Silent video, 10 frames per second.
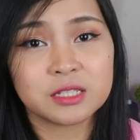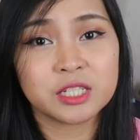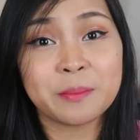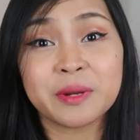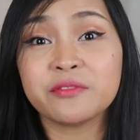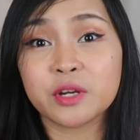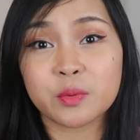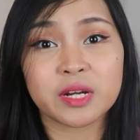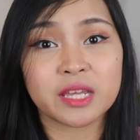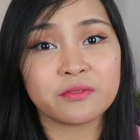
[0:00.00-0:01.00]
Syempre, if
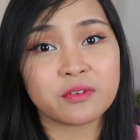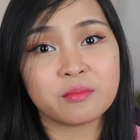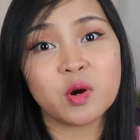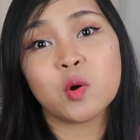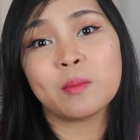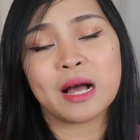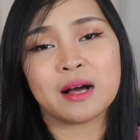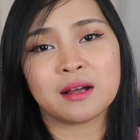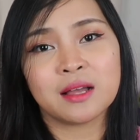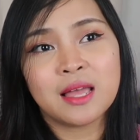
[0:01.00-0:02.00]
you're working from home,
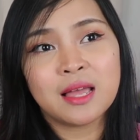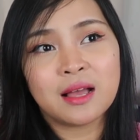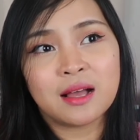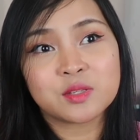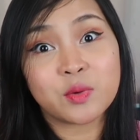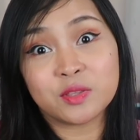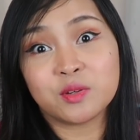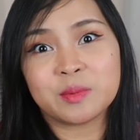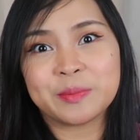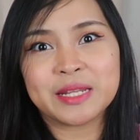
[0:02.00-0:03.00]
ang
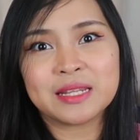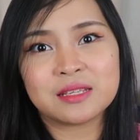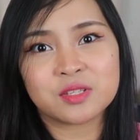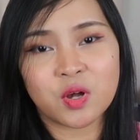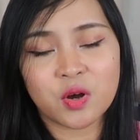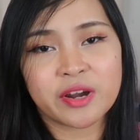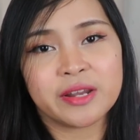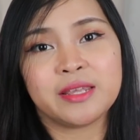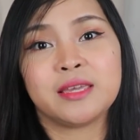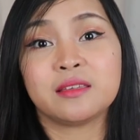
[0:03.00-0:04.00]
sweldo naman is
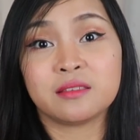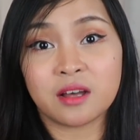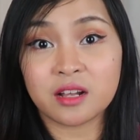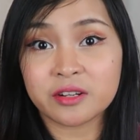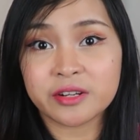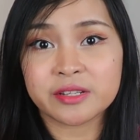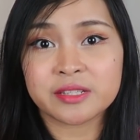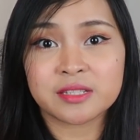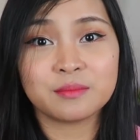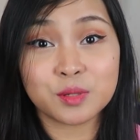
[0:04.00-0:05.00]
already in
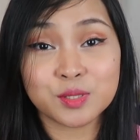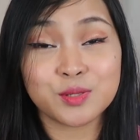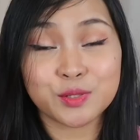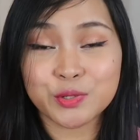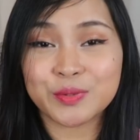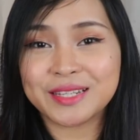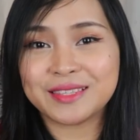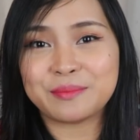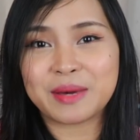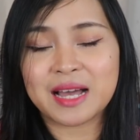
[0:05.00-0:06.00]
dollars. Most
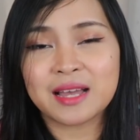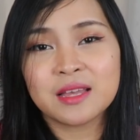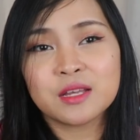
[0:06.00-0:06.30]
usually, diba?